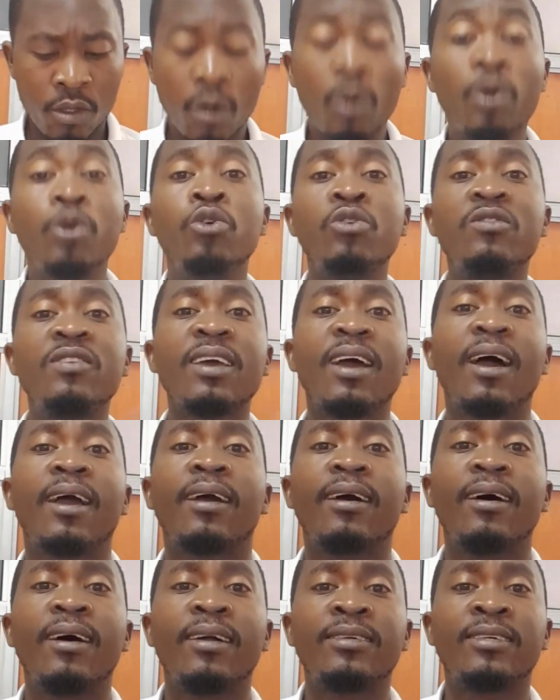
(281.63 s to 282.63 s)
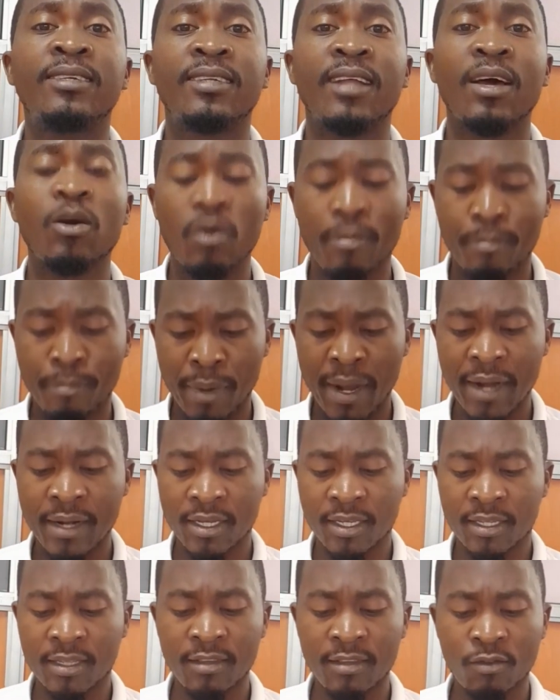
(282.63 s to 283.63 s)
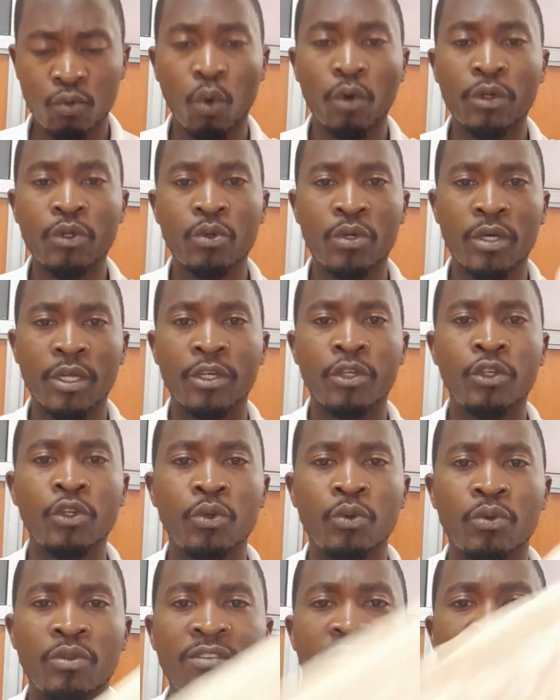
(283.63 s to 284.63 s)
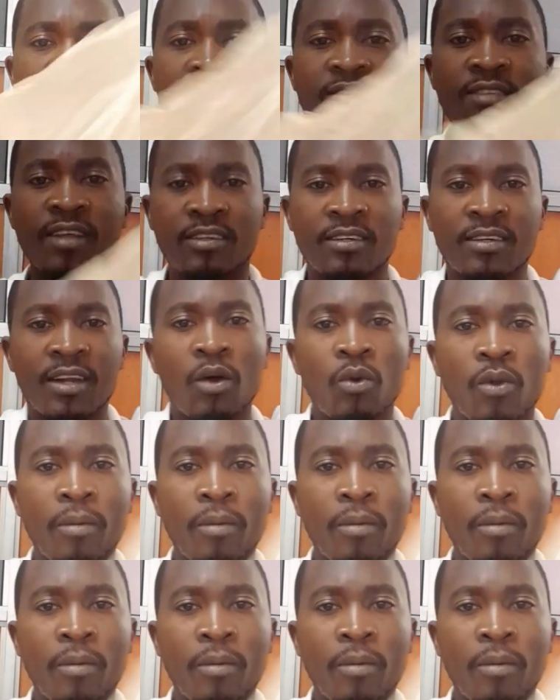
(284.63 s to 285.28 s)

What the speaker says: Using a triangular bandage. This is what you can do. This is the triangular